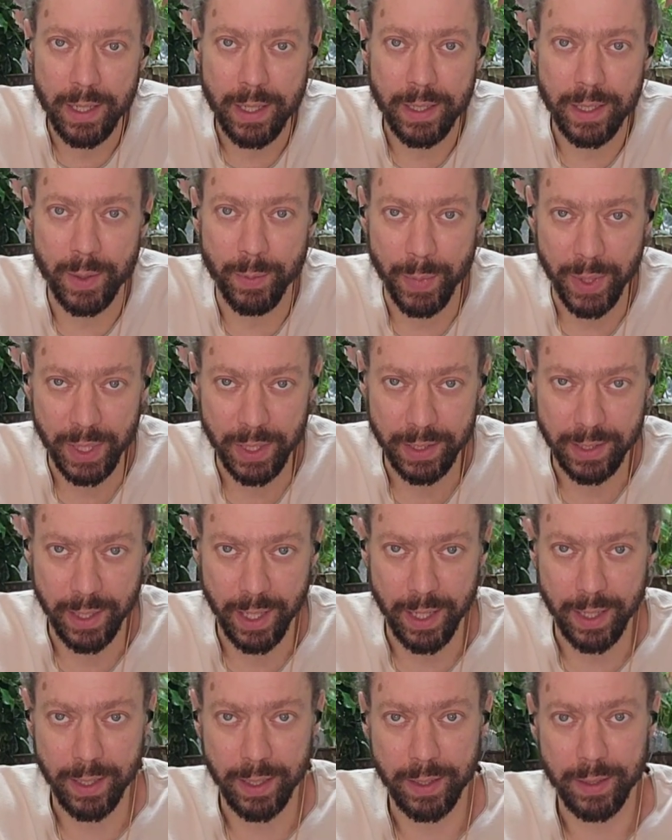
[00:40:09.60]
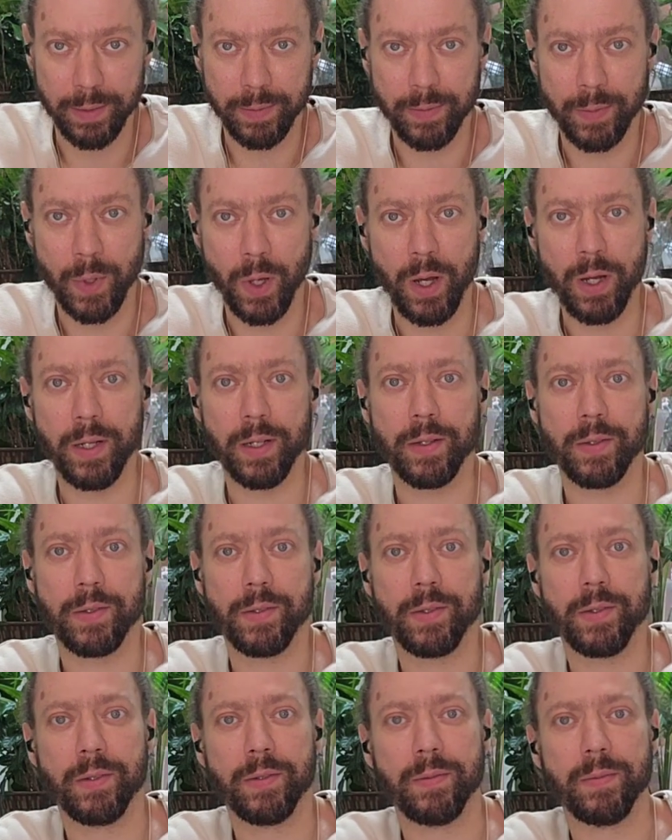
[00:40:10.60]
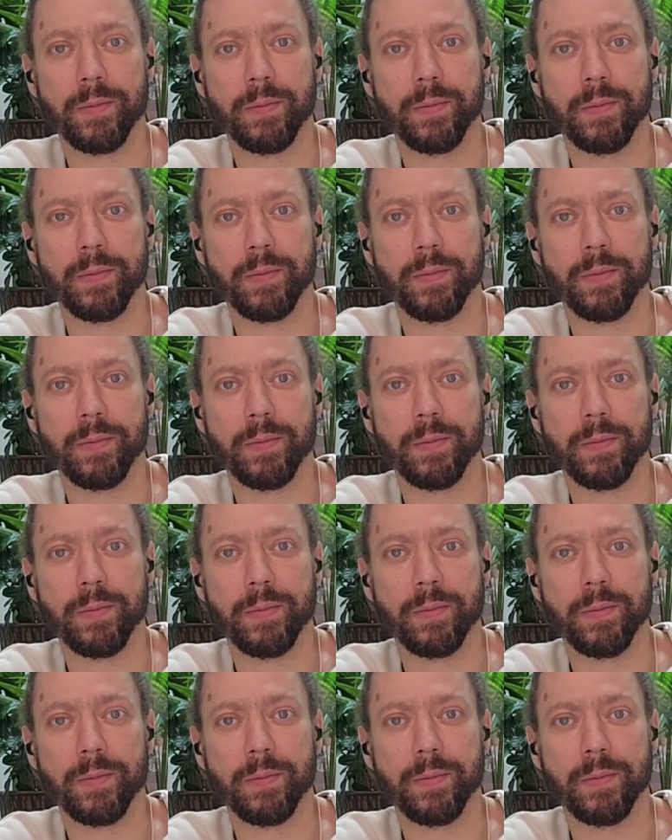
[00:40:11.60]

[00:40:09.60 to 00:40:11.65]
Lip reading: debilitating. Honest.